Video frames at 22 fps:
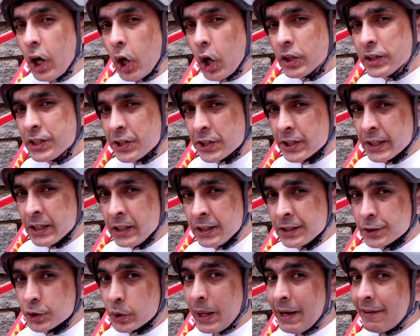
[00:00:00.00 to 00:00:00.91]
On the rear,
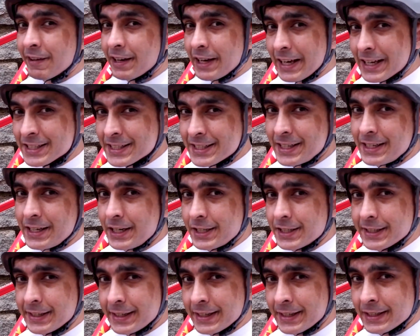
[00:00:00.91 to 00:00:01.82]
you have an Acera
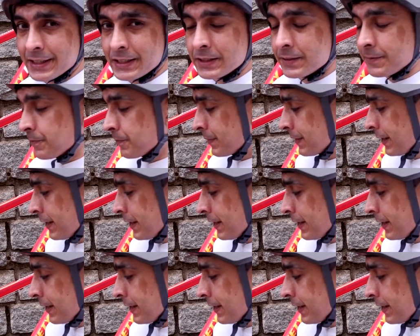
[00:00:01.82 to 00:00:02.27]
derailleur,